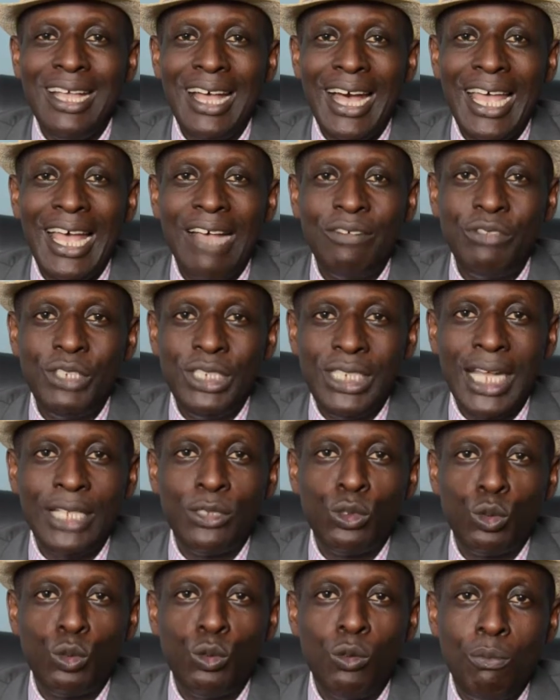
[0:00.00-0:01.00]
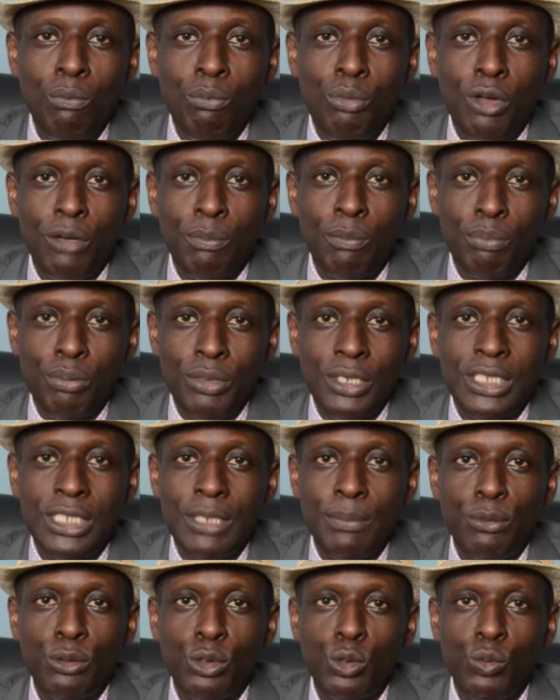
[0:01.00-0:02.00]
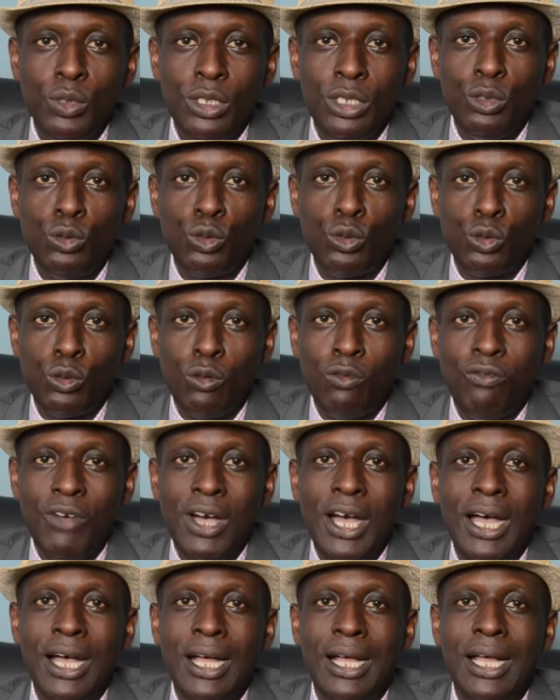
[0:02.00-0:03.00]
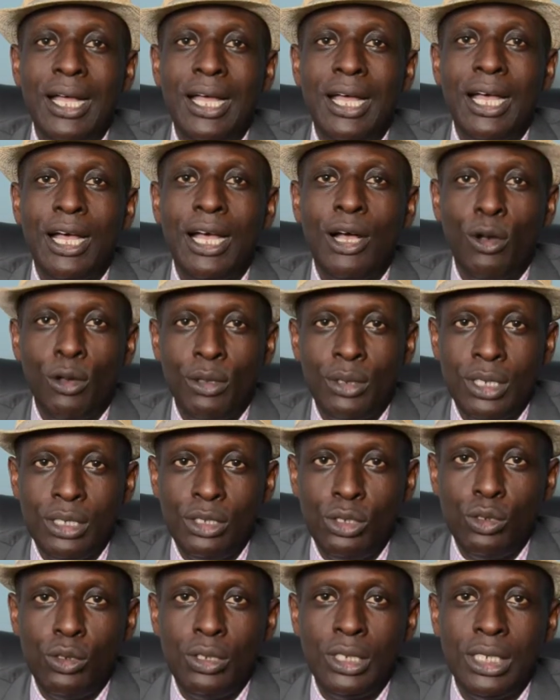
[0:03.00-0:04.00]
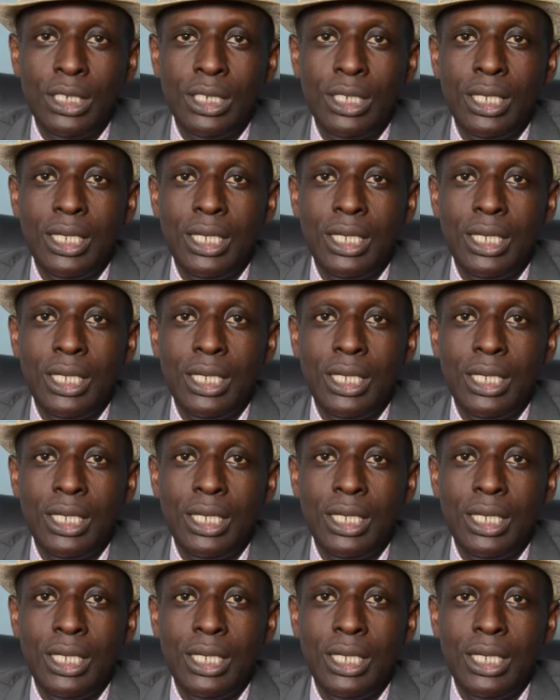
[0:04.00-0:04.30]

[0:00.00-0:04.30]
I have shared two broad principles with you so far on this journey.